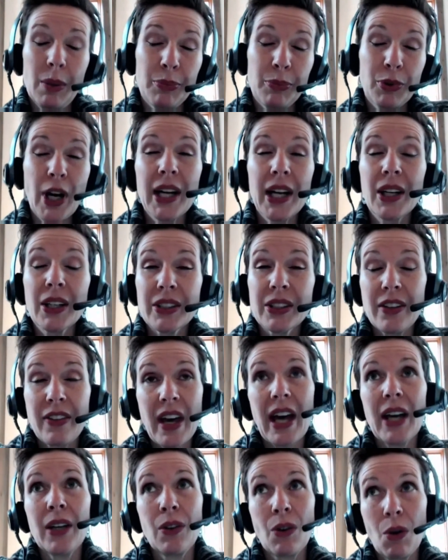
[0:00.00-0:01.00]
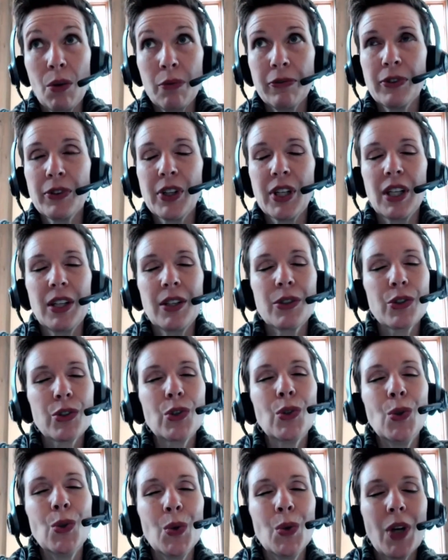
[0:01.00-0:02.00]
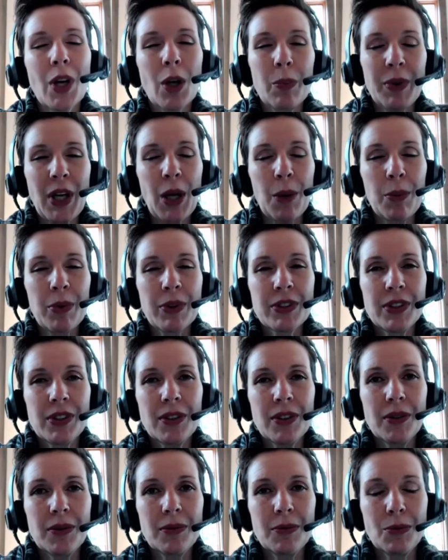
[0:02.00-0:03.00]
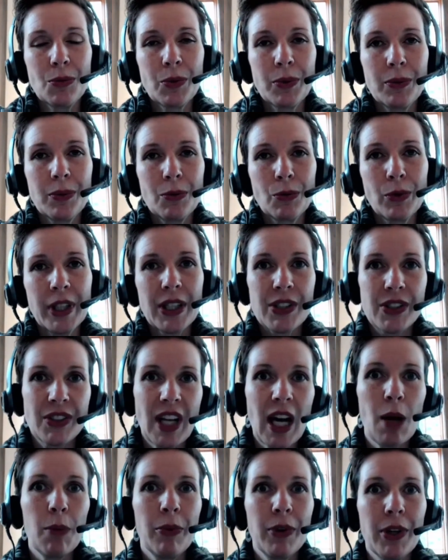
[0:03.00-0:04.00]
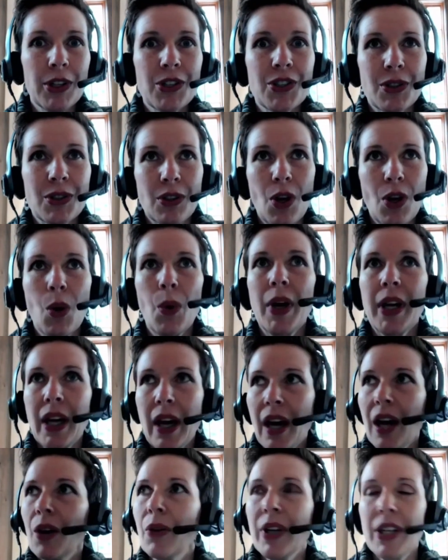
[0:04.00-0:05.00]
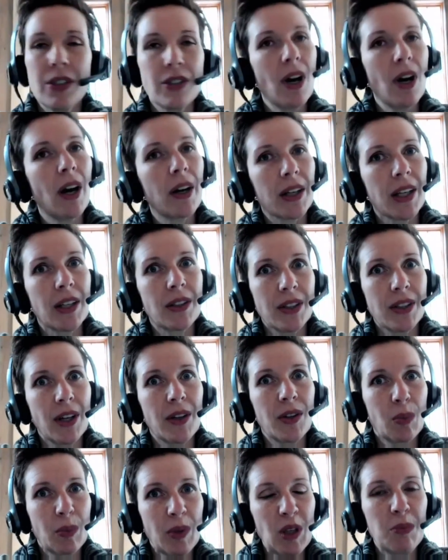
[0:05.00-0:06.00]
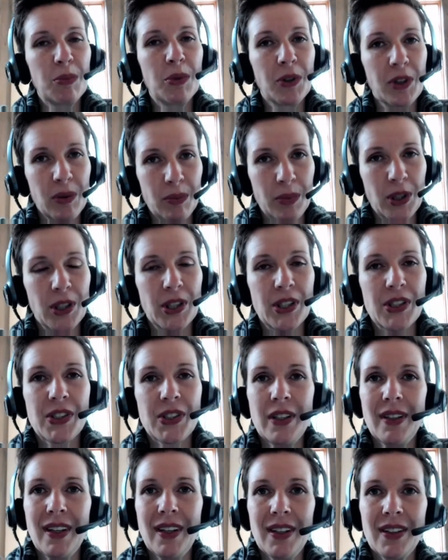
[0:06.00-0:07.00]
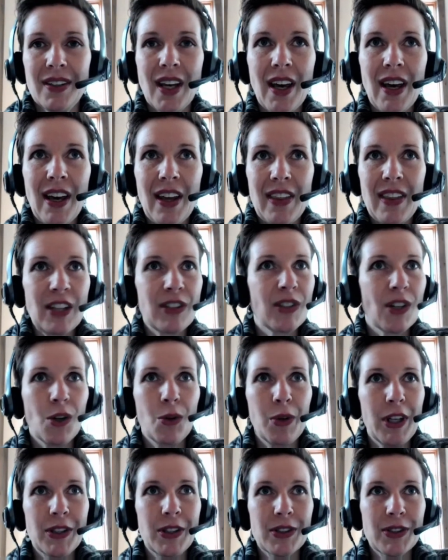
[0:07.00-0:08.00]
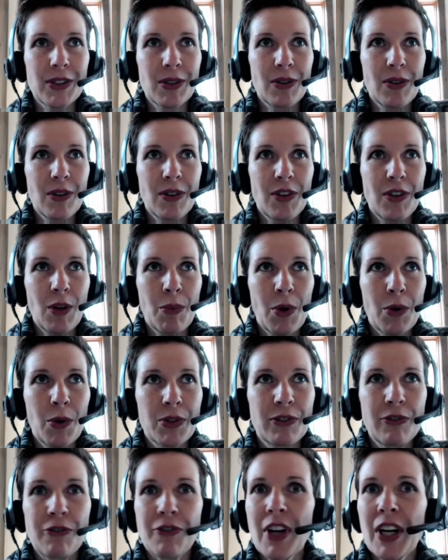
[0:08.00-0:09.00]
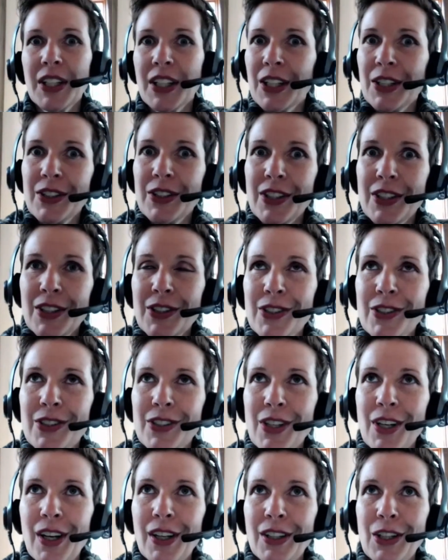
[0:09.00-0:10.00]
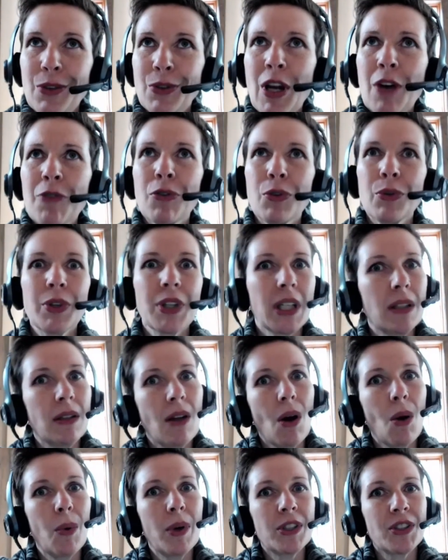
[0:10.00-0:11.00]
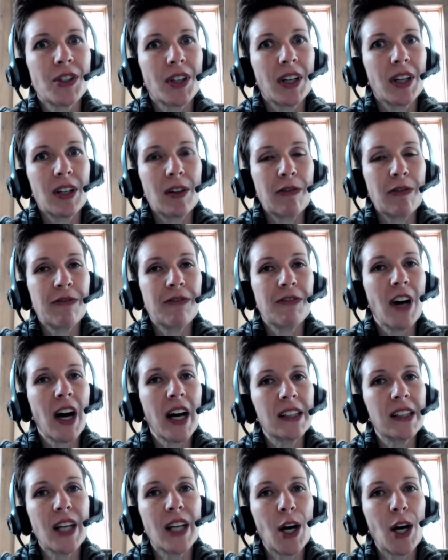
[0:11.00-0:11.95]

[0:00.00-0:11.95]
prior to that, and hopefully soon, I'll be able to reestablish going out and talking to other people in person, and that's always the most fun because you never really know what you're going to find